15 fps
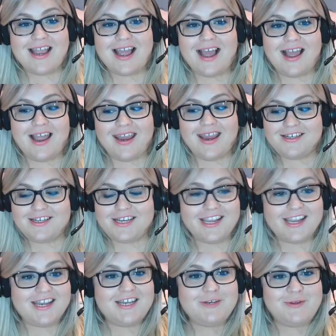I check
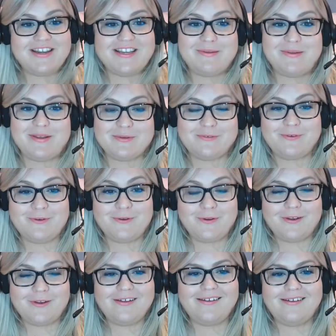in 20 minutes
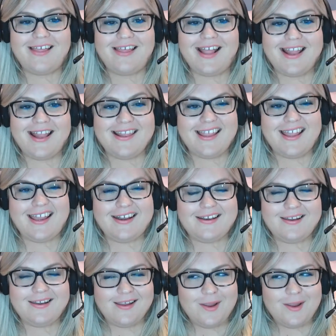before, and
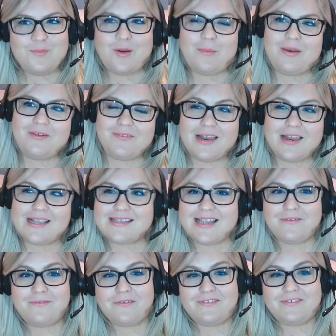then probably for the last like
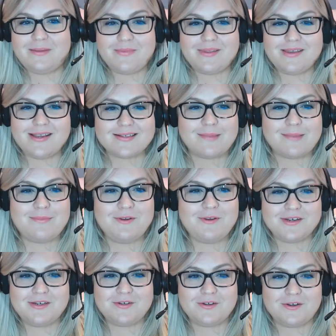15 minutes, I'm
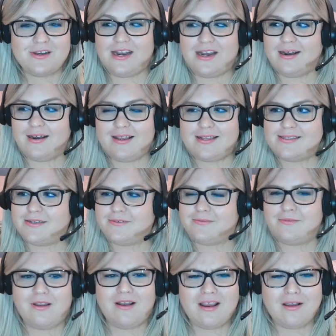usually done at least, if
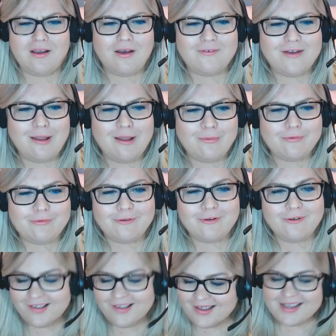not like half an hour
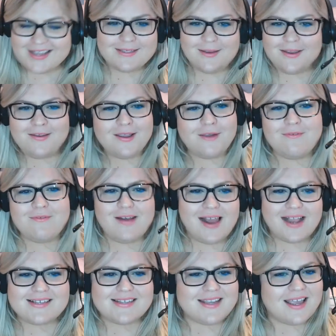before, so I can go and
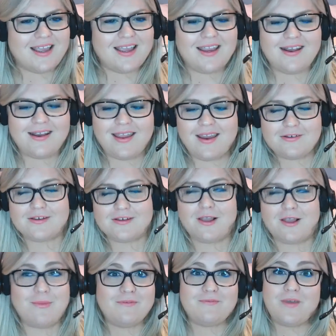relax again. I just go
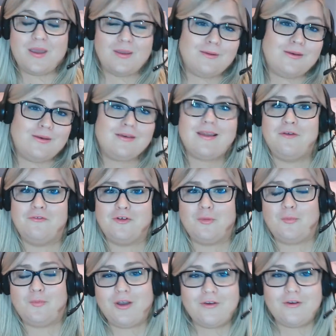on my phone, get another
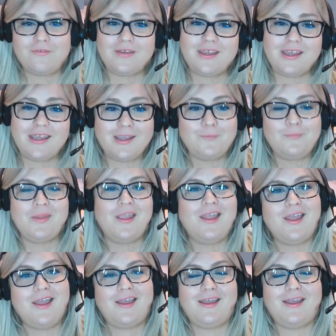cup of coffee,
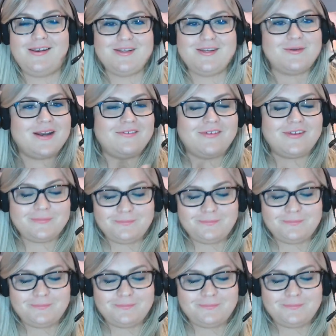and do whatever.